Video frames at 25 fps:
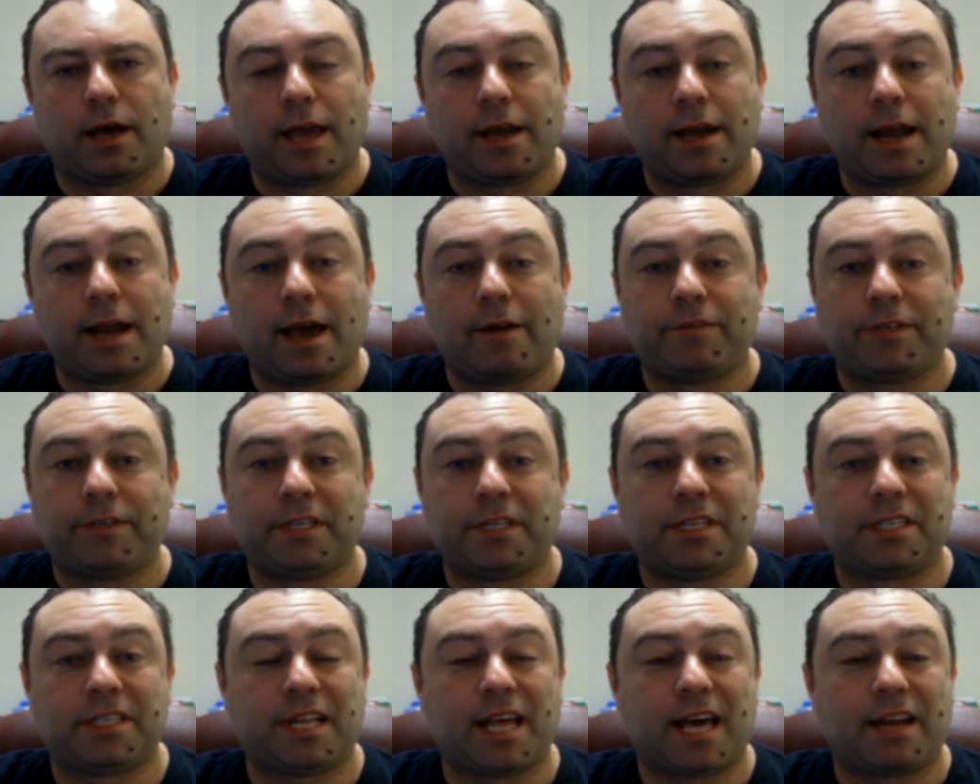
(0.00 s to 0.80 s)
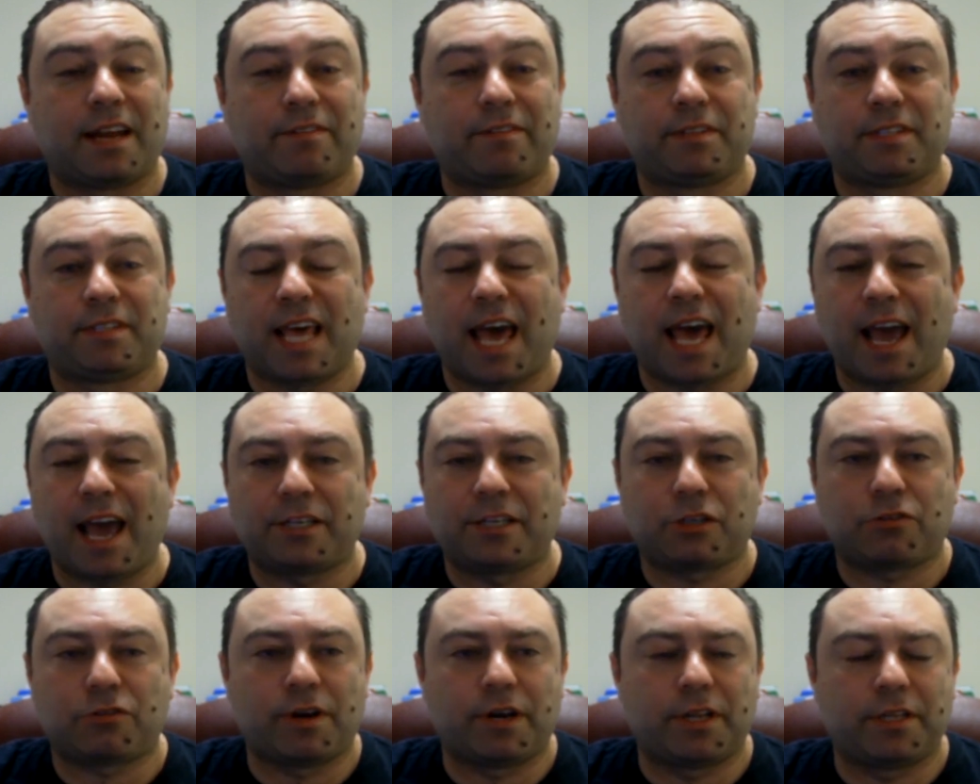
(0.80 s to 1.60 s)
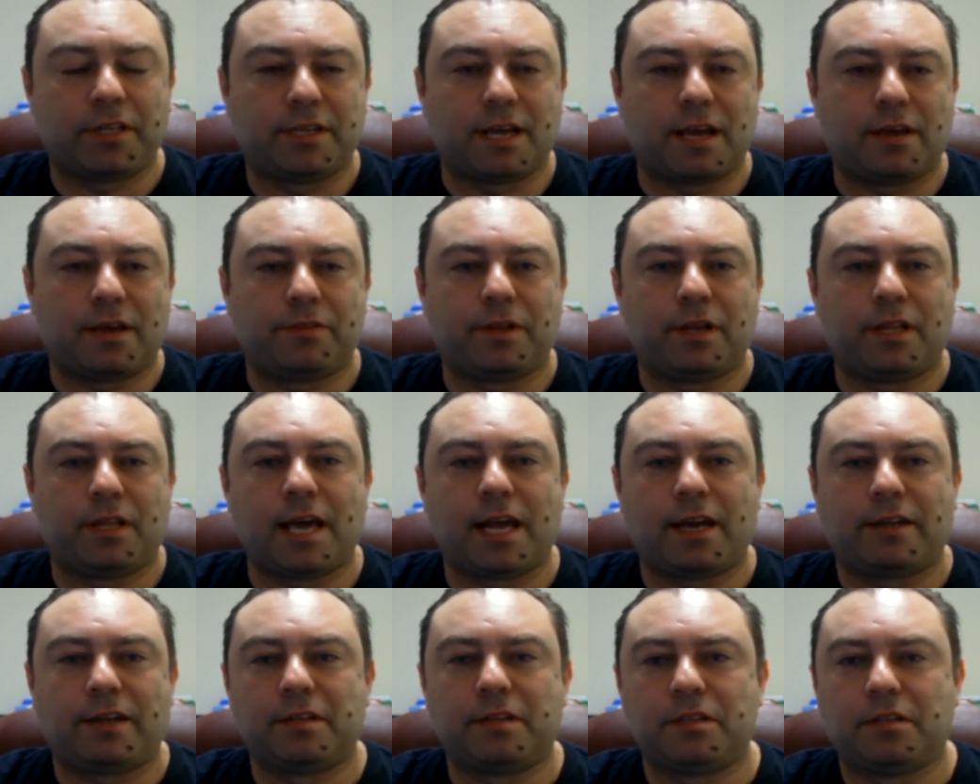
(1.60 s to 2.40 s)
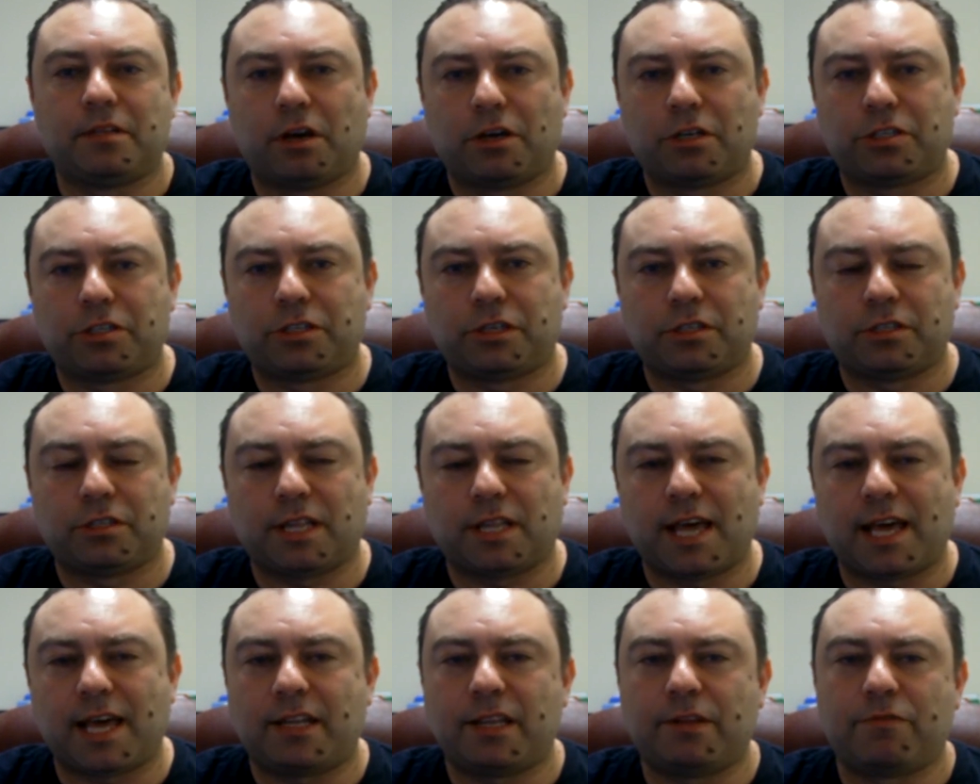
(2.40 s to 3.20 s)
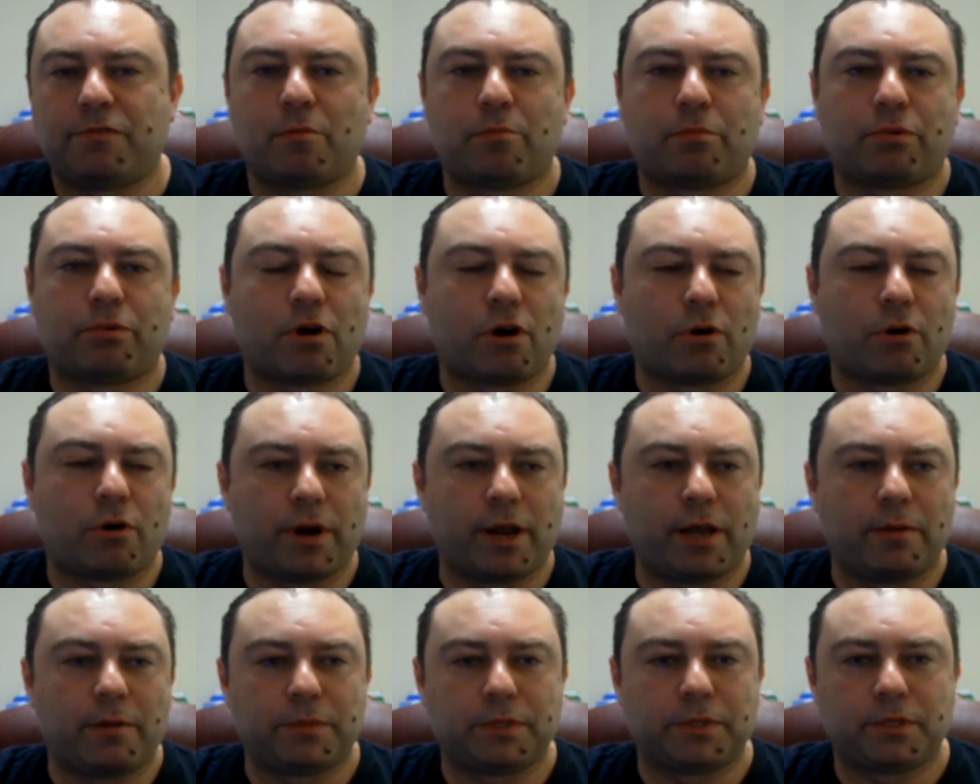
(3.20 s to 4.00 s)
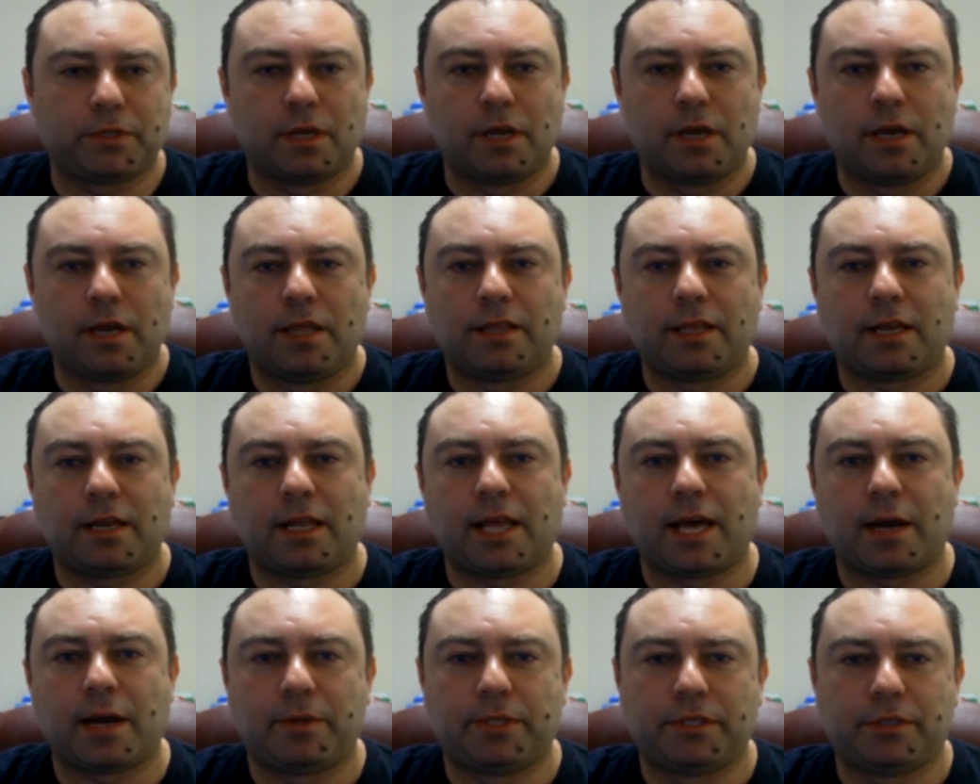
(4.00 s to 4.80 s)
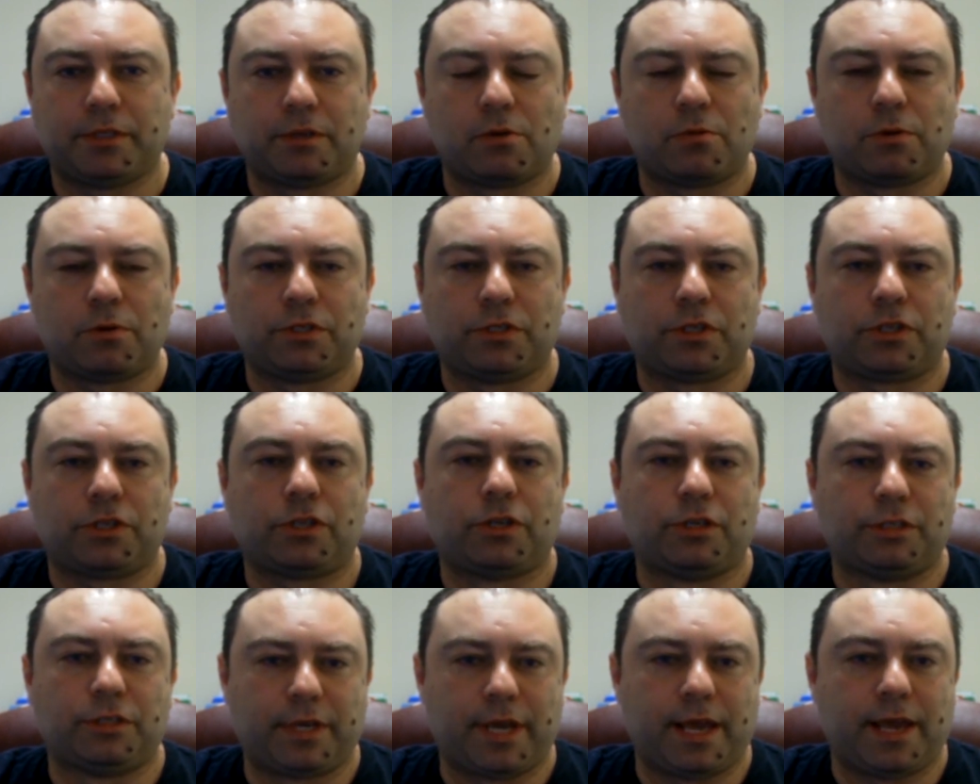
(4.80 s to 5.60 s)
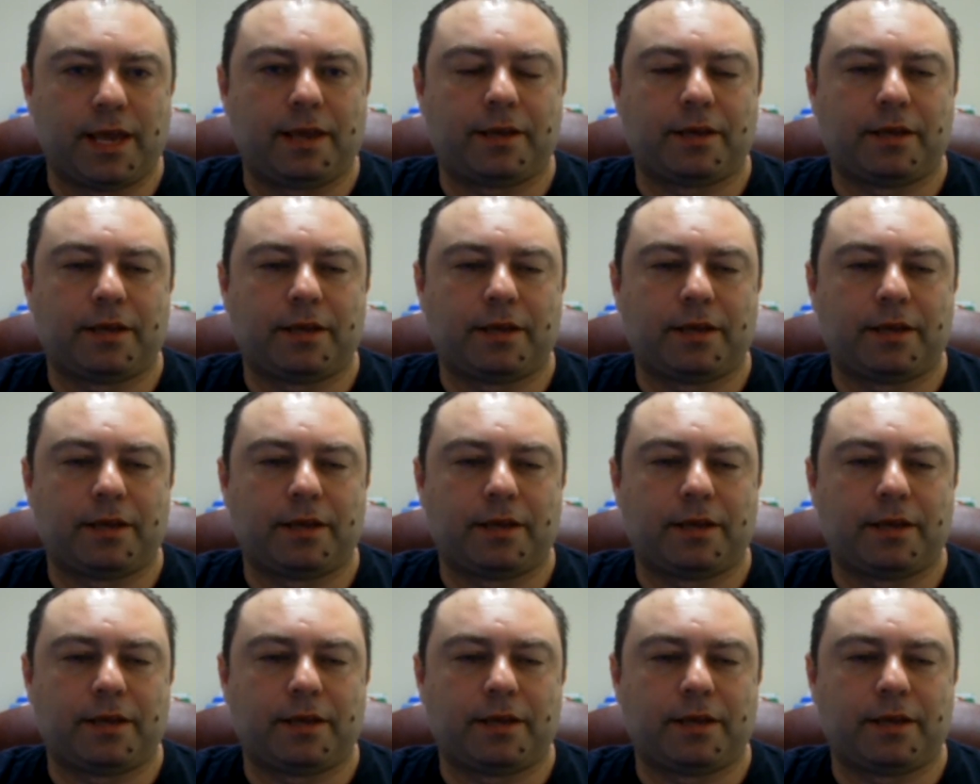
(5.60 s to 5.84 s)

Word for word: And obviously there's a lot of tax credits out there, a lot of deductions, a lot of different programs that a lot of business owners could take.